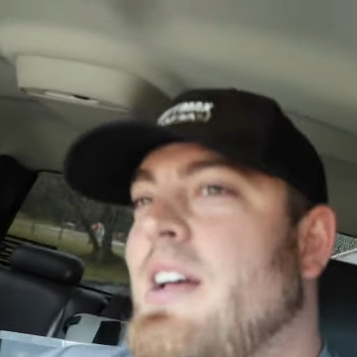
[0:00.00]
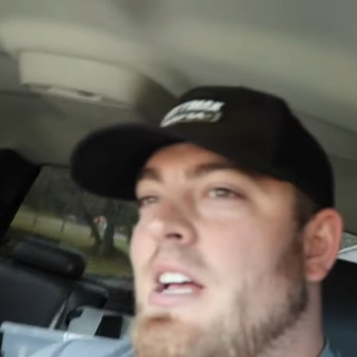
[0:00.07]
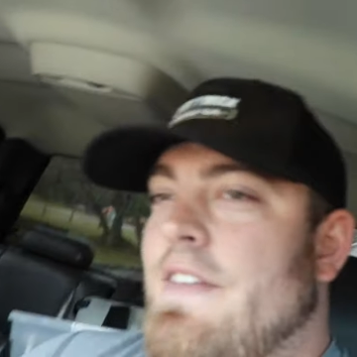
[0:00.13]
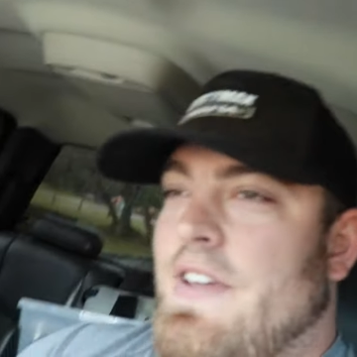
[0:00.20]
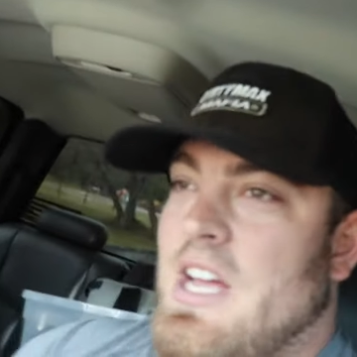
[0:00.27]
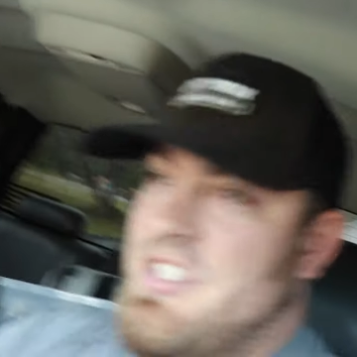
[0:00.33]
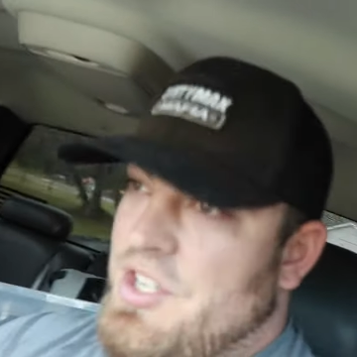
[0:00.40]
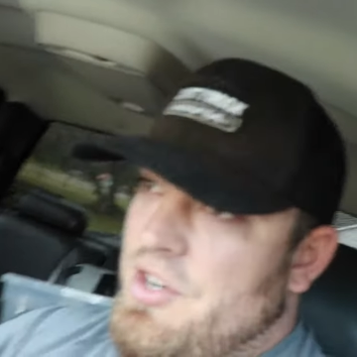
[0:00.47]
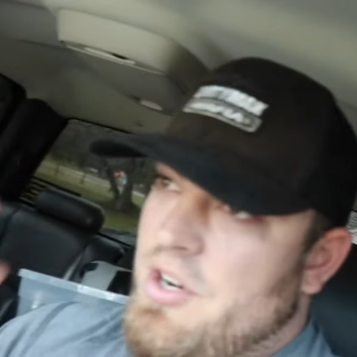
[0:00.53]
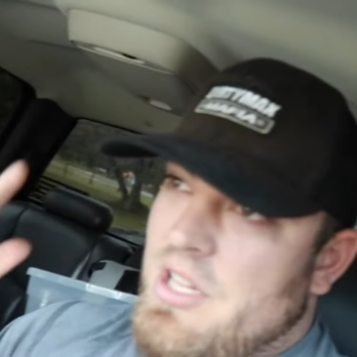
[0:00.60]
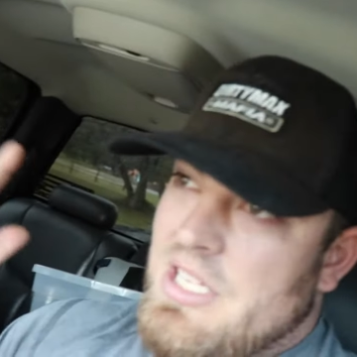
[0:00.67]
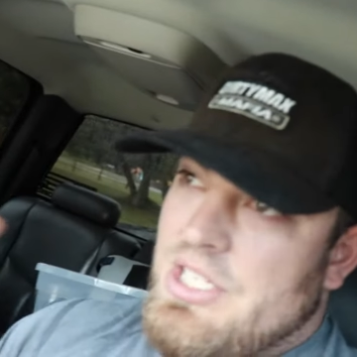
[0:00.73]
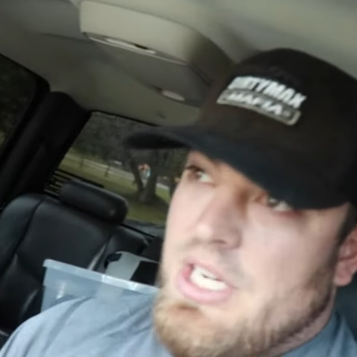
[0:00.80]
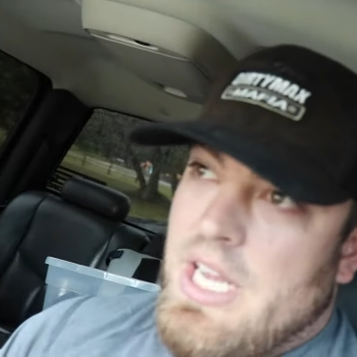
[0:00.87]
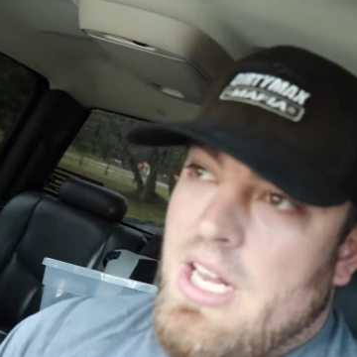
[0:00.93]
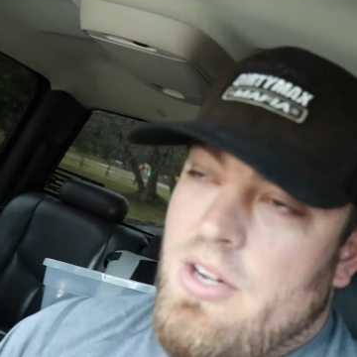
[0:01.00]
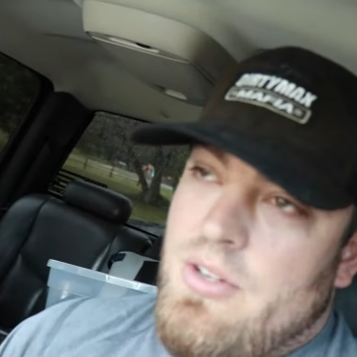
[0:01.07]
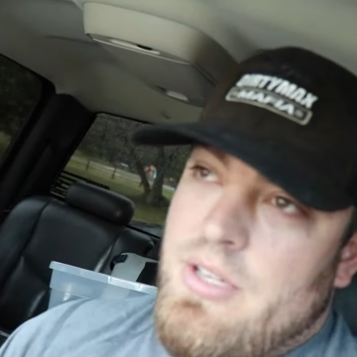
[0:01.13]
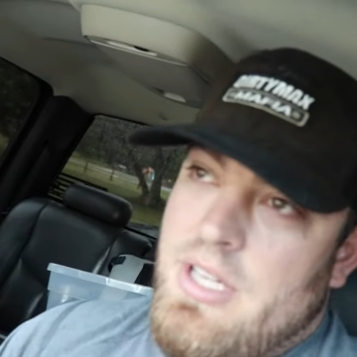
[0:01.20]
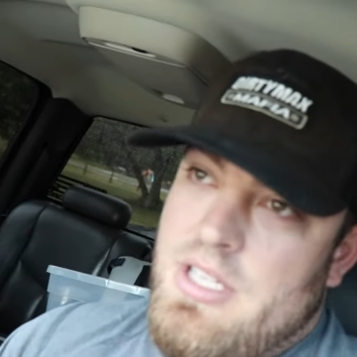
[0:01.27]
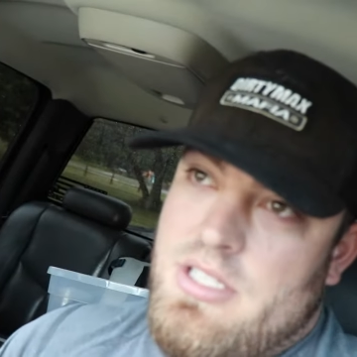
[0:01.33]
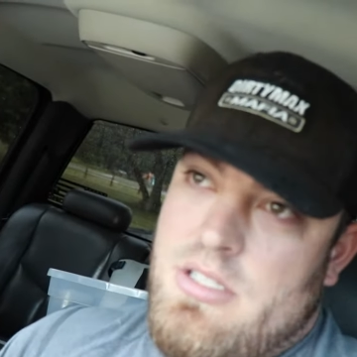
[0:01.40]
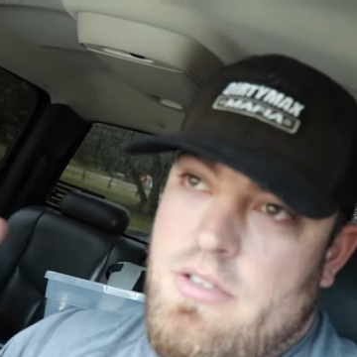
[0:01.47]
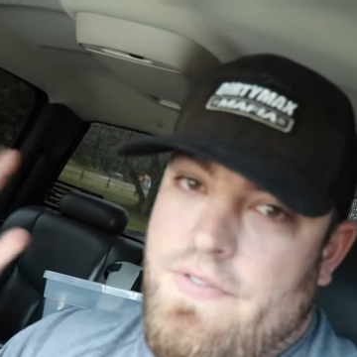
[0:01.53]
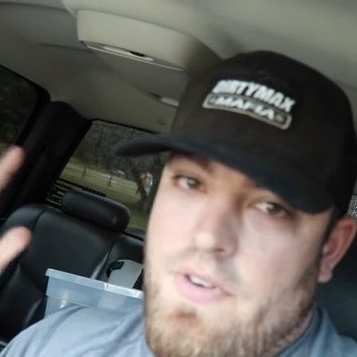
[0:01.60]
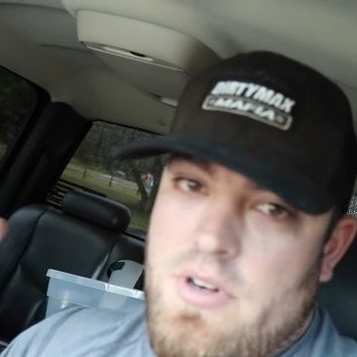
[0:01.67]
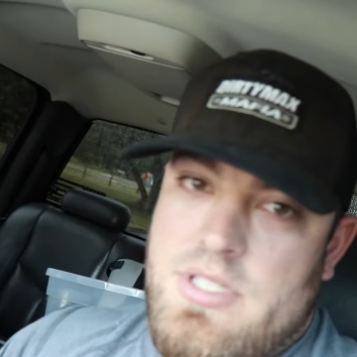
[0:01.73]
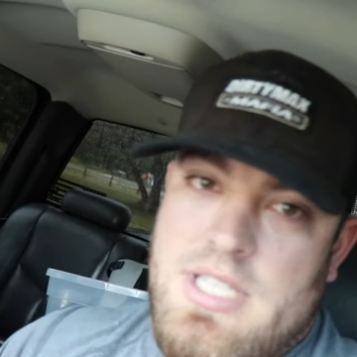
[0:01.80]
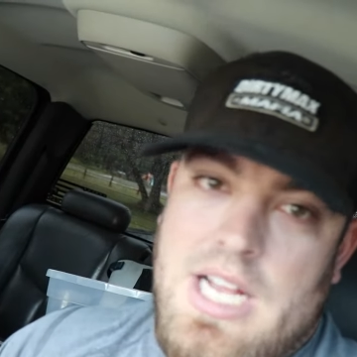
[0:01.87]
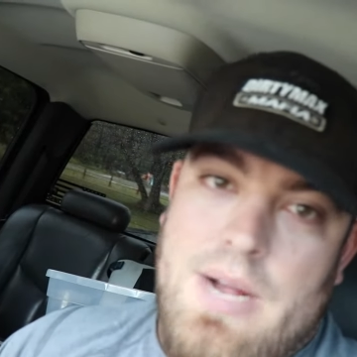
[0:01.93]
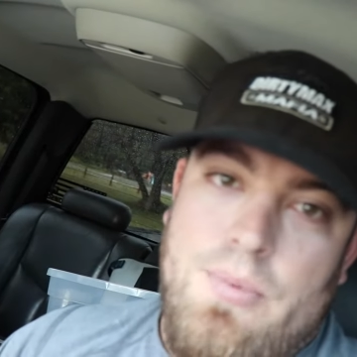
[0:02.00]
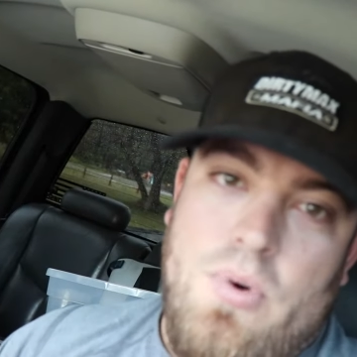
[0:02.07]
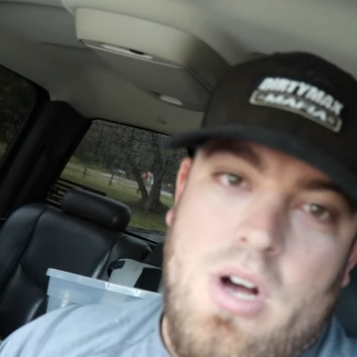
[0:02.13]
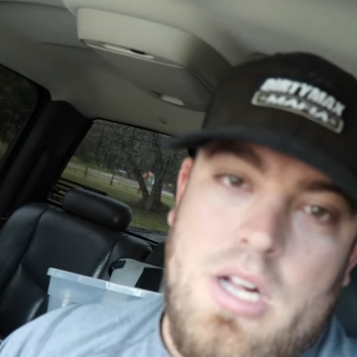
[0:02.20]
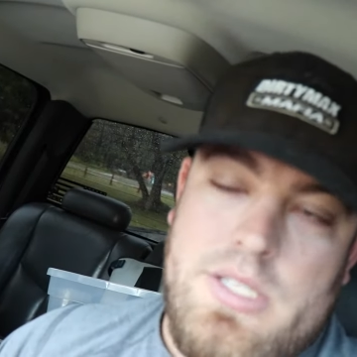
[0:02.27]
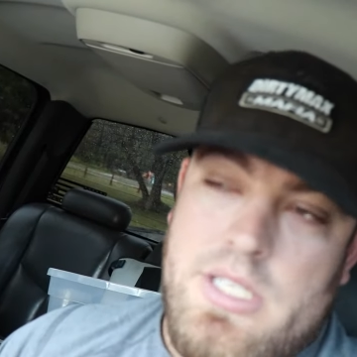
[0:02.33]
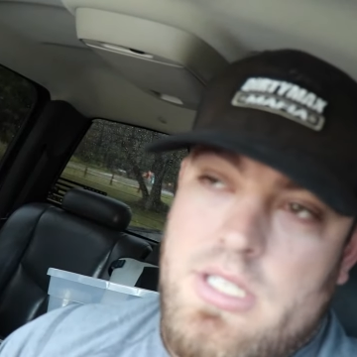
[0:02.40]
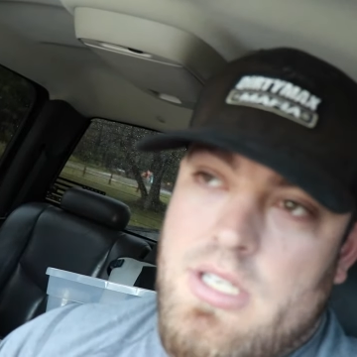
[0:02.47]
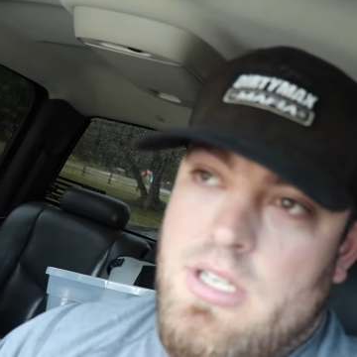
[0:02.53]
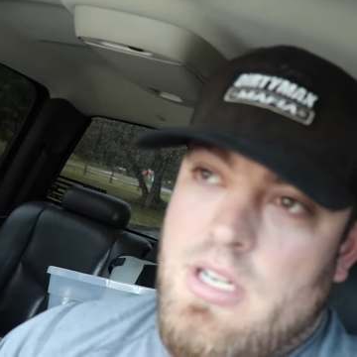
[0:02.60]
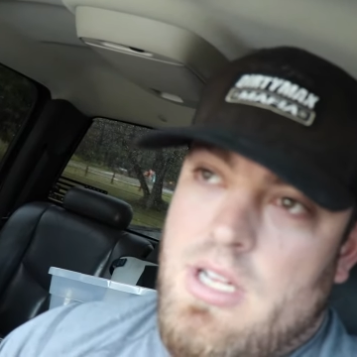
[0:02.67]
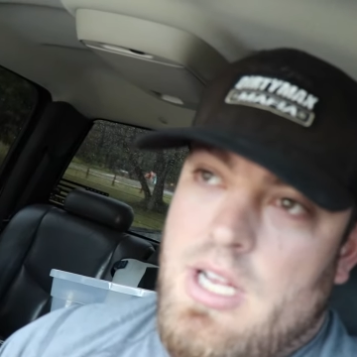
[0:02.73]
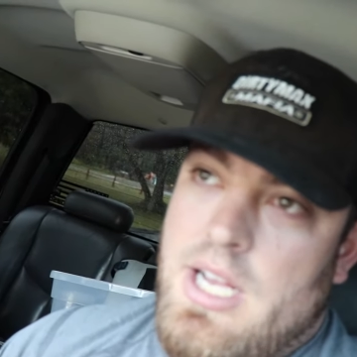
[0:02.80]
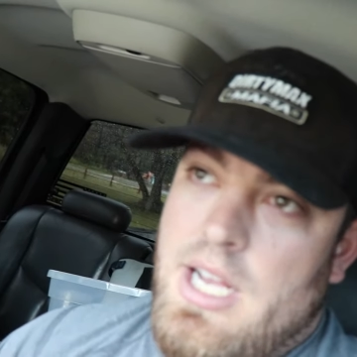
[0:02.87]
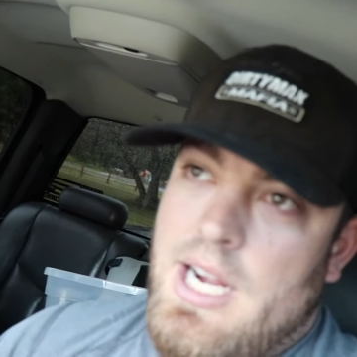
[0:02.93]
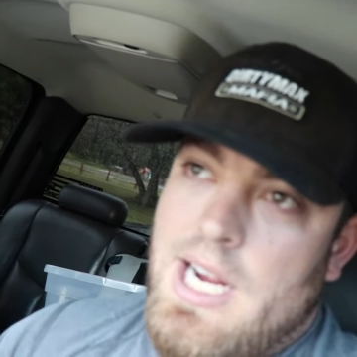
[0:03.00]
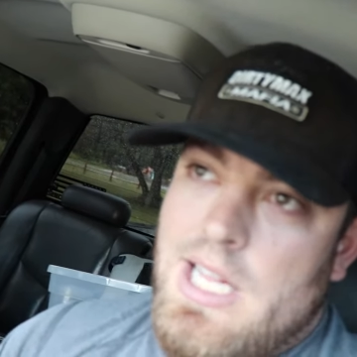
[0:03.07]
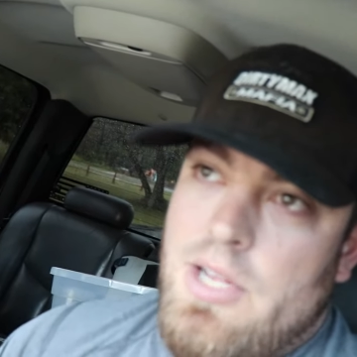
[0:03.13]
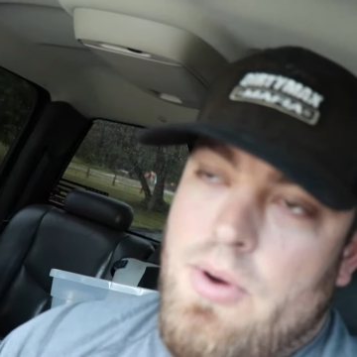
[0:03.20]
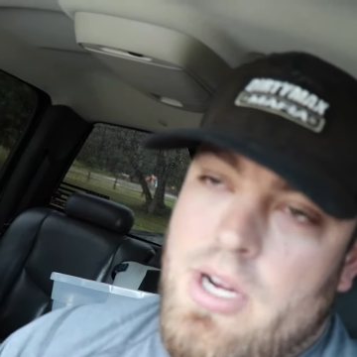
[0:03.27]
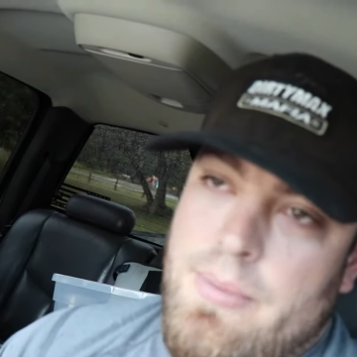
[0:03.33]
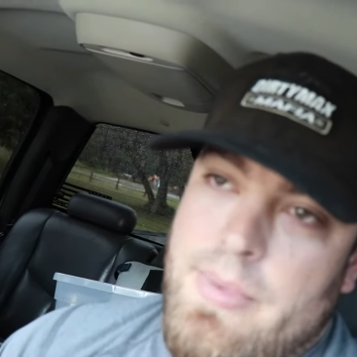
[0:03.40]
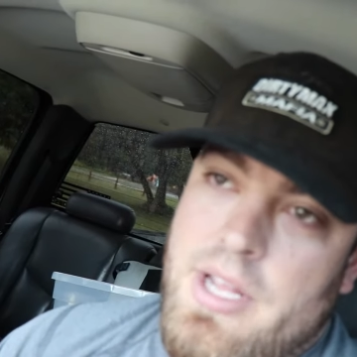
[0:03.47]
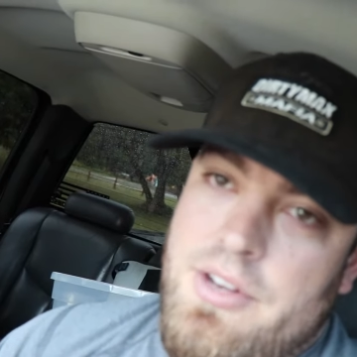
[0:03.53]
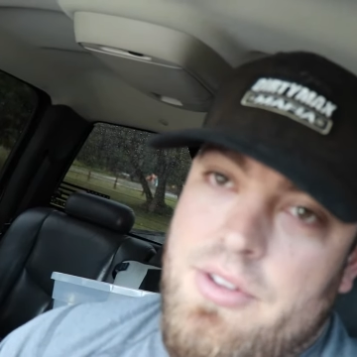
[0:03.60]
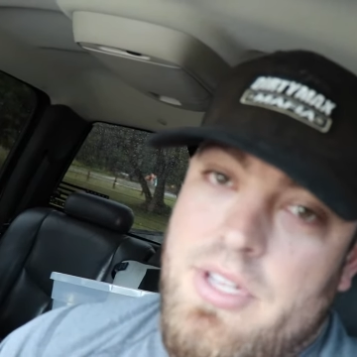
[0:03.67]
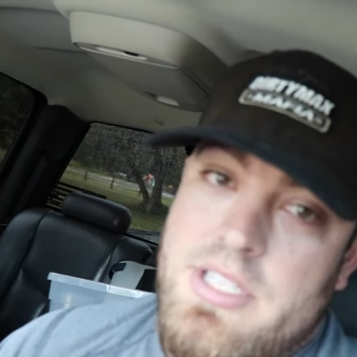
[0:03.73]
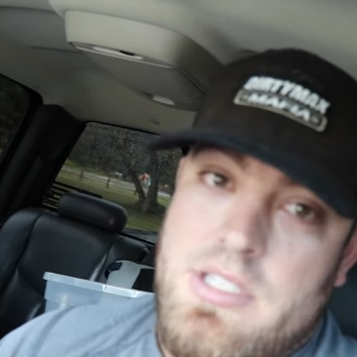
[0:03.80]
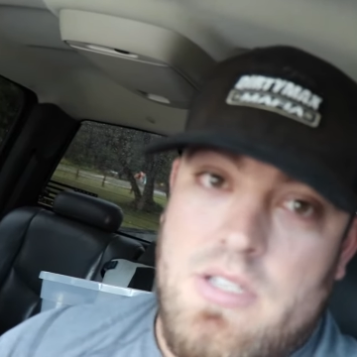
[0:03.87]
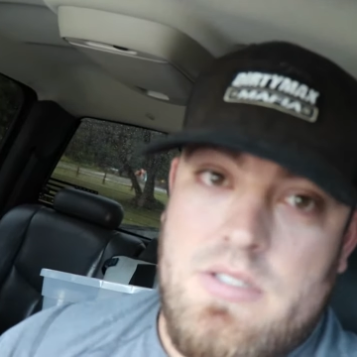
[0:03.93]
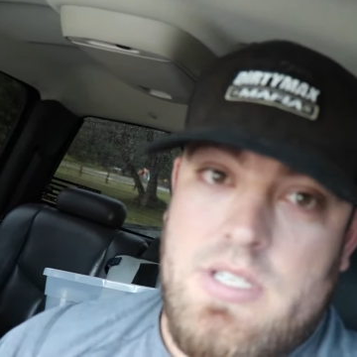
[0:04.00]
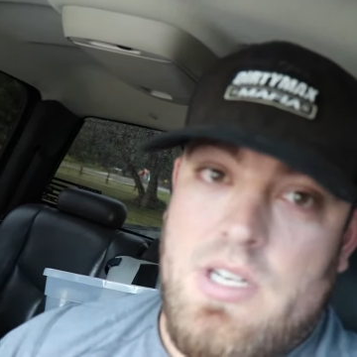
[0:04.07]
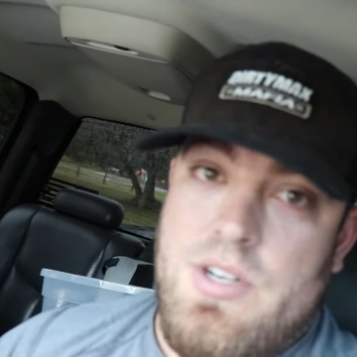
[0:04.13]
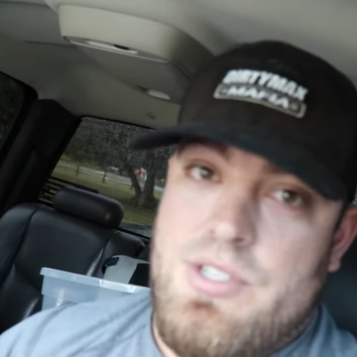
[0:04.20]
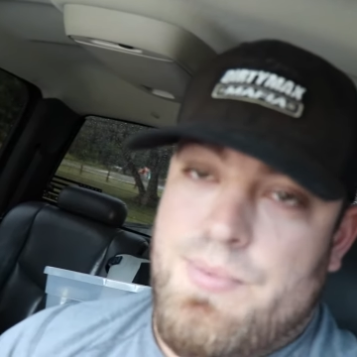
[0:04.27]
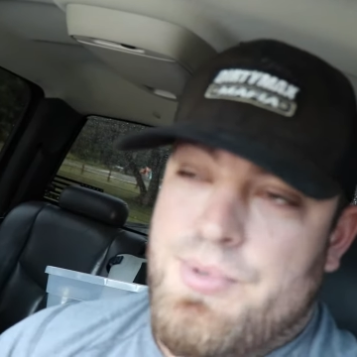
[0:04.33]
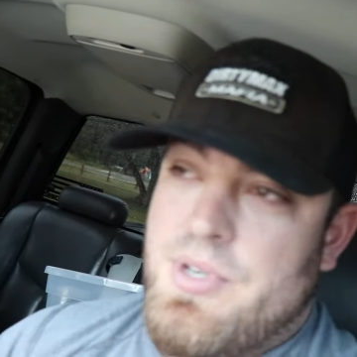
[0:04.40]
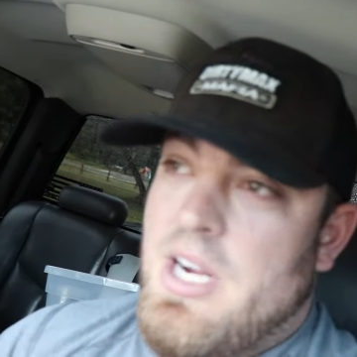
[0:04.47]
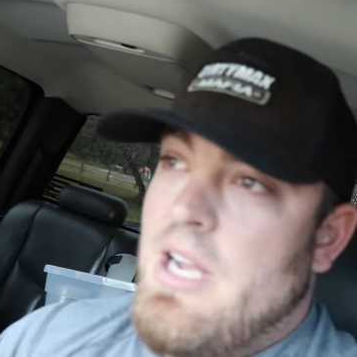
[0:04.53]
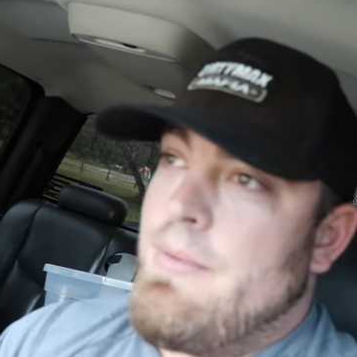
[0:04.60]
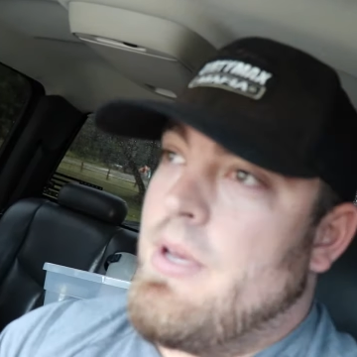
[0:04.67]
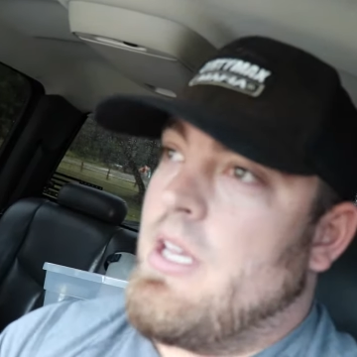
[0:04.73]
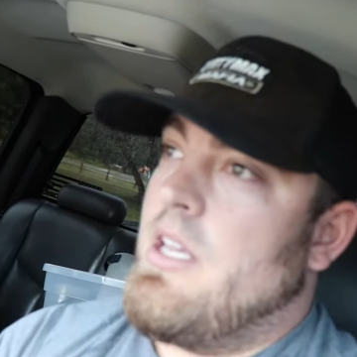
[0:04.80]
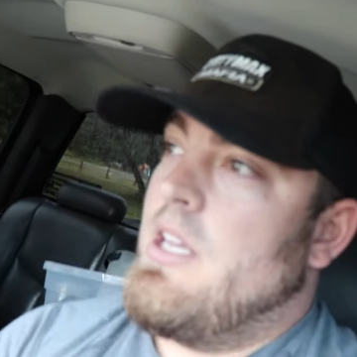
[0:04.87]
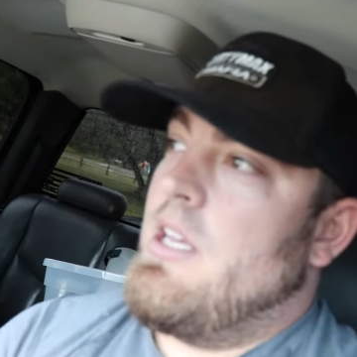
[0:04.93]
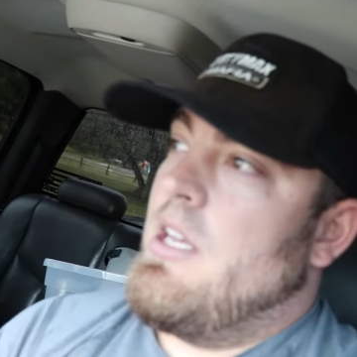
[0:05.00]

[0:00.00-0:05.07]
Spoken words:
if you guys are new to the channel and this is your first time watching, I highly recommend you at least consider subscribing.